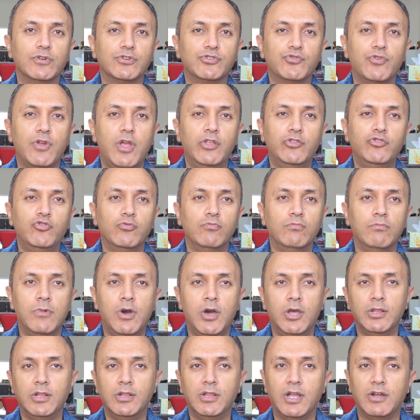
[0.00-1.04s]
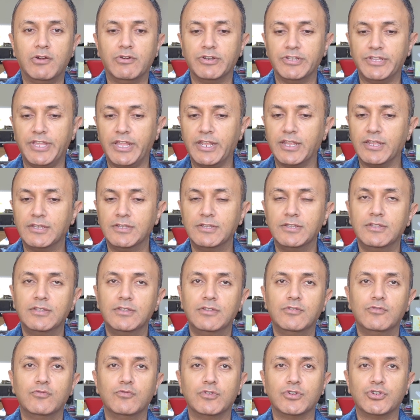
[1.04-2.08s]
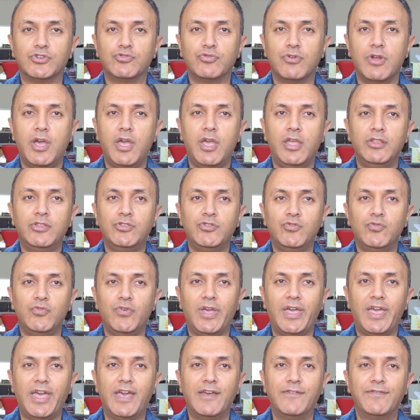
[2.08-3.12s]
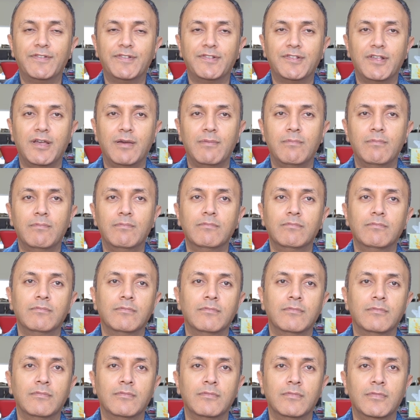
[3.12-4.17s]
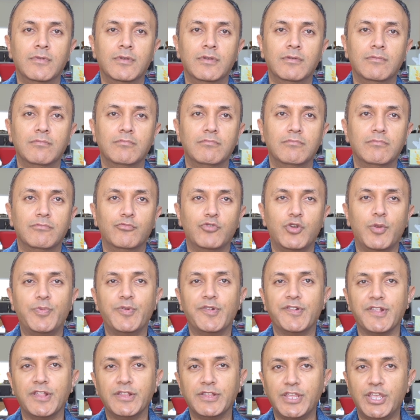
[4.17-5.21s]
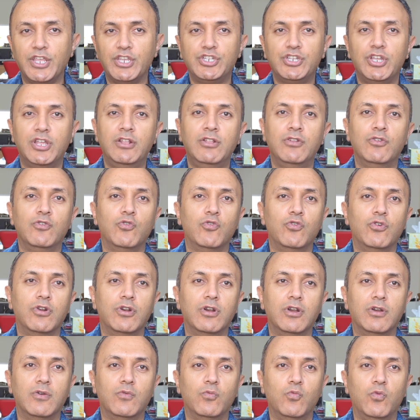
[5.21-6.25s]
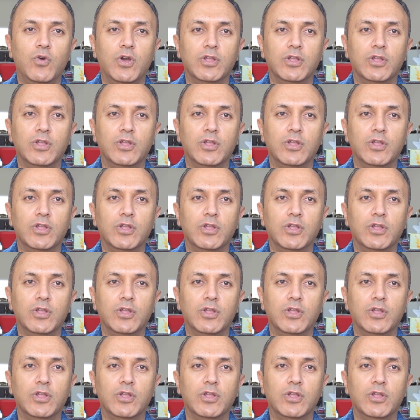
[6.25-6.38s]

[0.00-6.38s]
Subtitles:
trying to model our data. We're trying to have some representation or